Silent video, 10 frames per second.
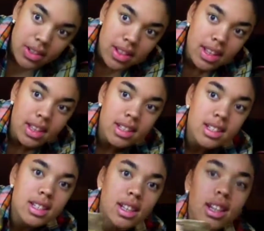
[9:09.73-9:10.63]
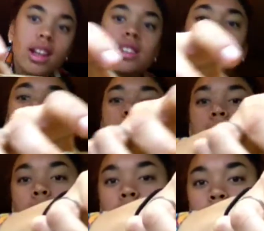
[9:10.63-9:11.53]
this, as you can
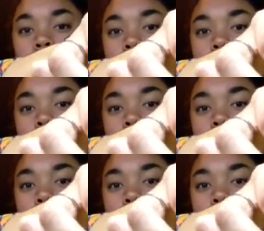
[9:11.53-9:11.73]
tell,